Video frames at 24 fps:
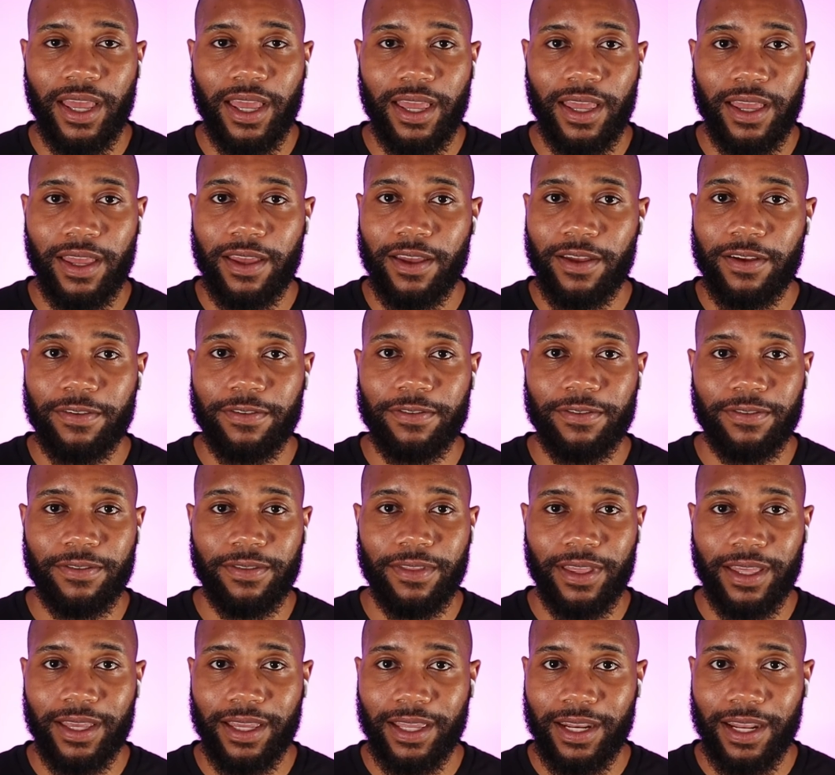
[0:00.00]
if
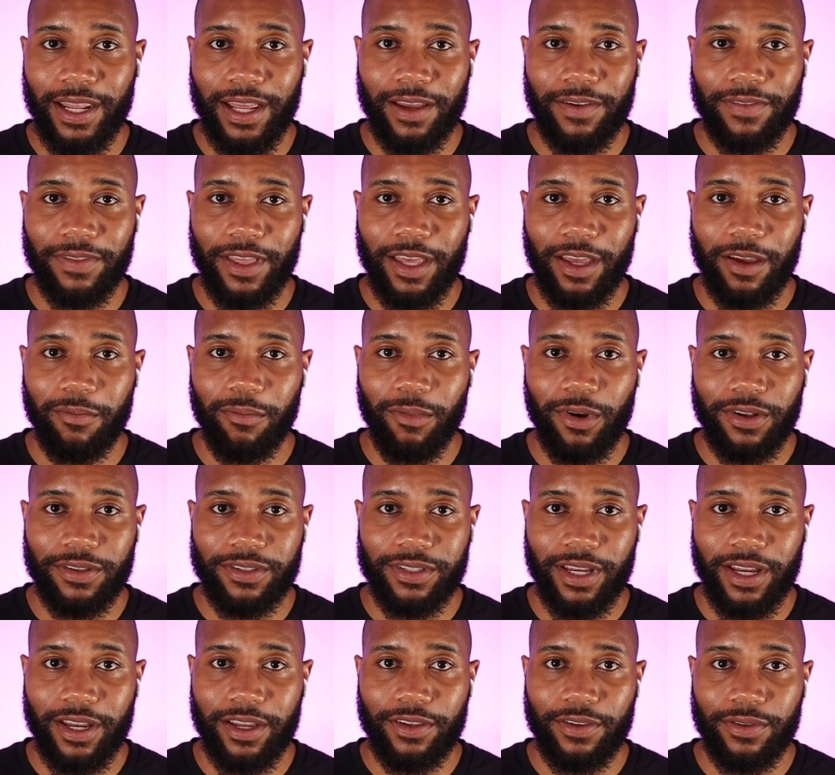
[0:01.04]
they can have that
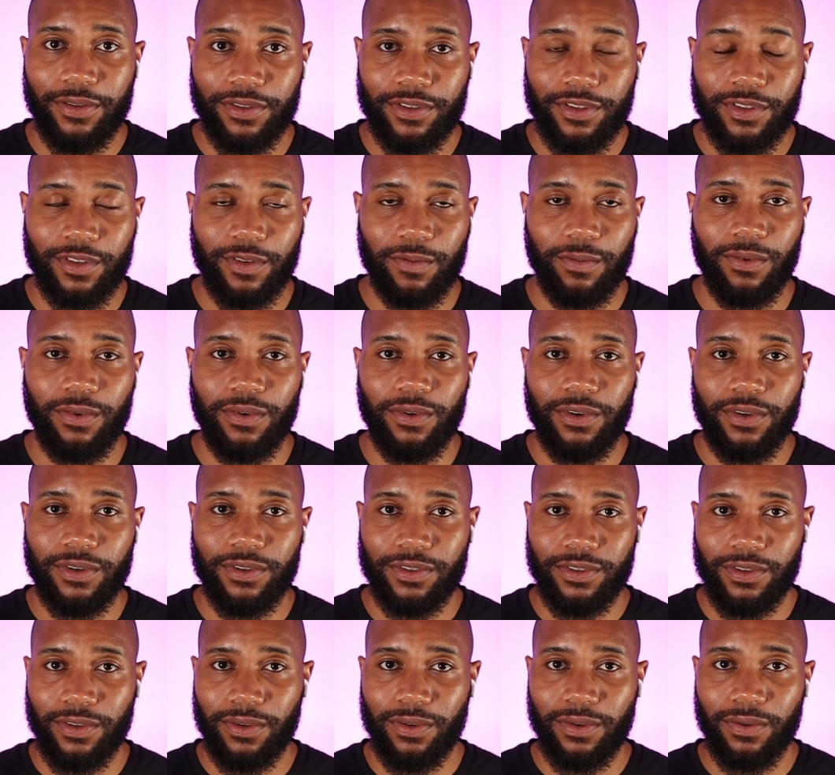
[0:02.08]
multi-user support,
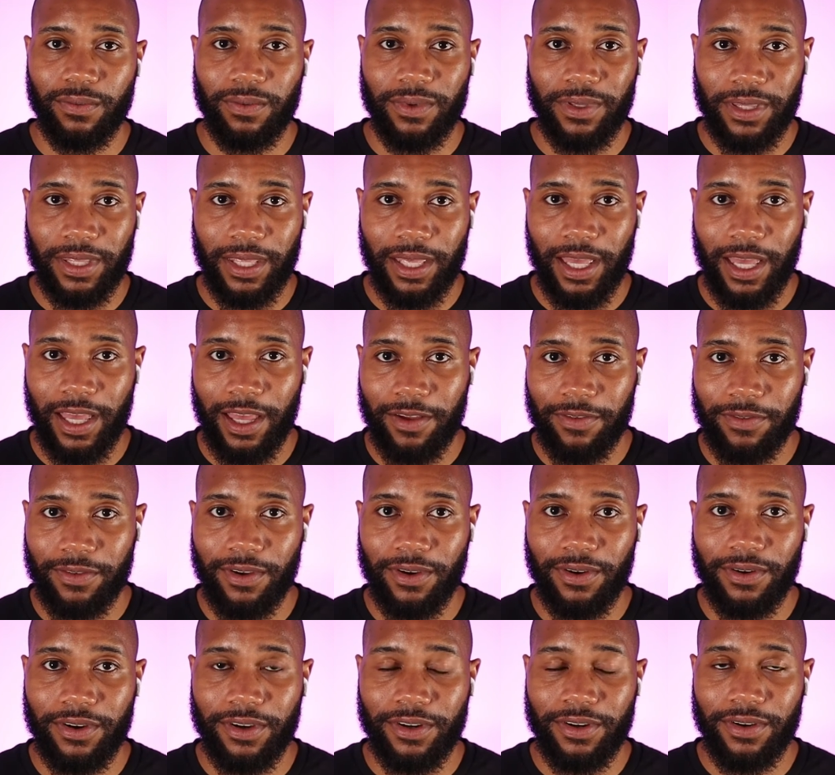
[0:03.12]
so what they have
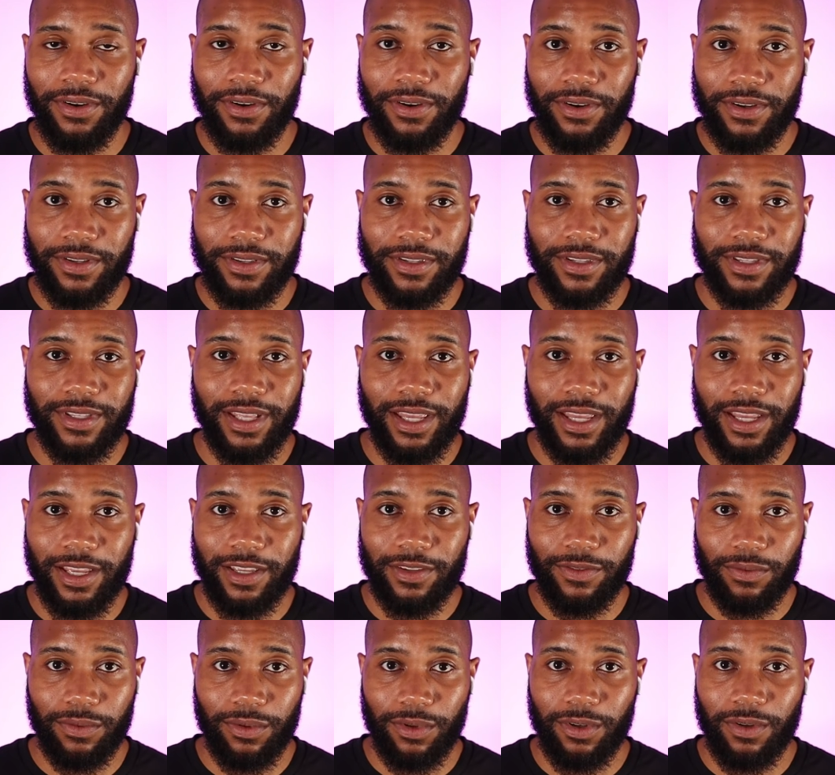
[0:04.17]
going on
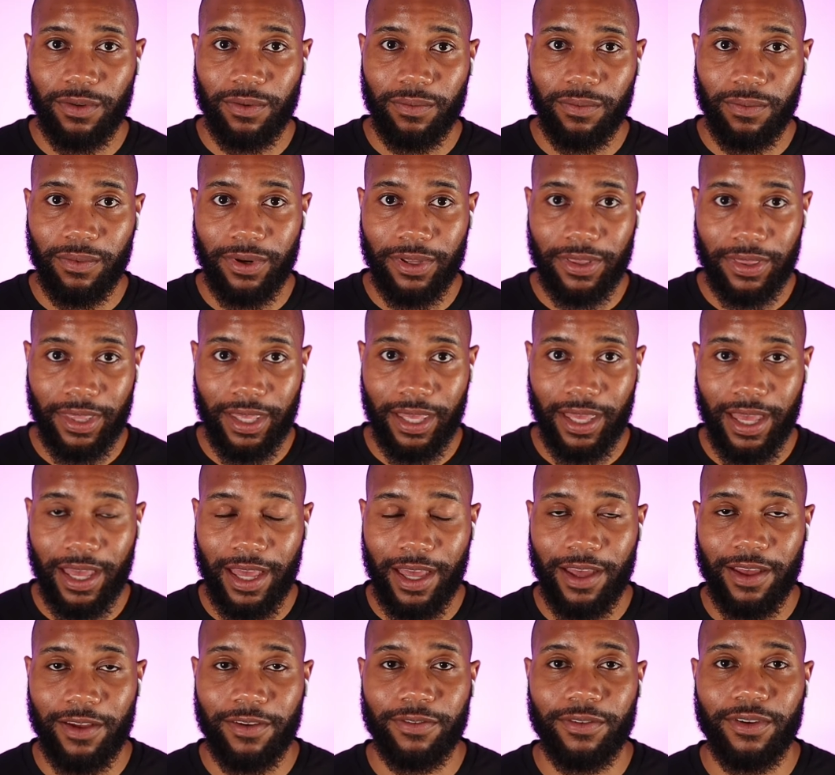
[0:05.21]
stays with what they
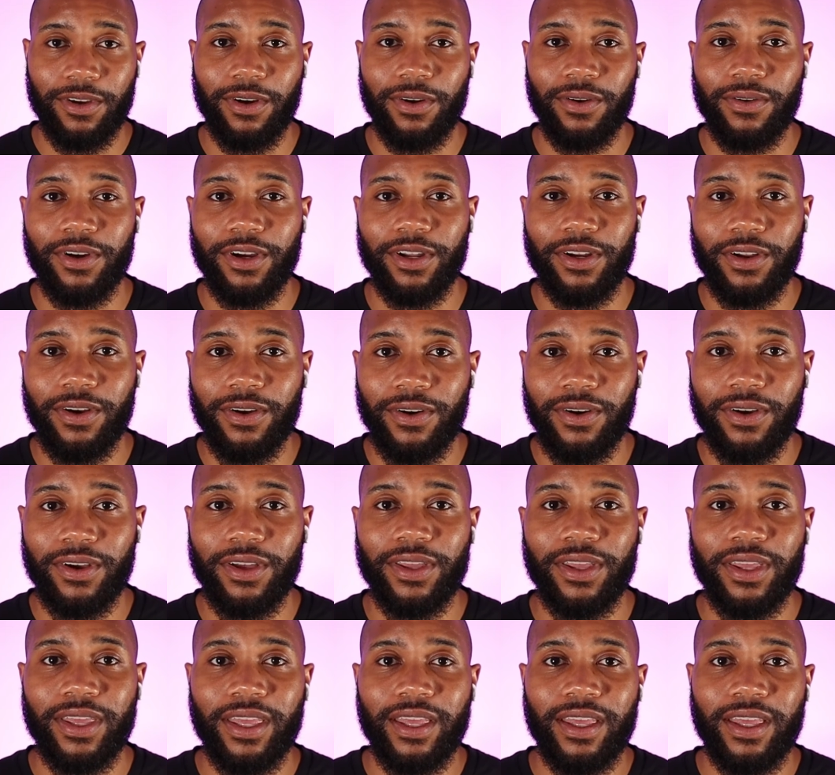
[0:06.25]
have going on.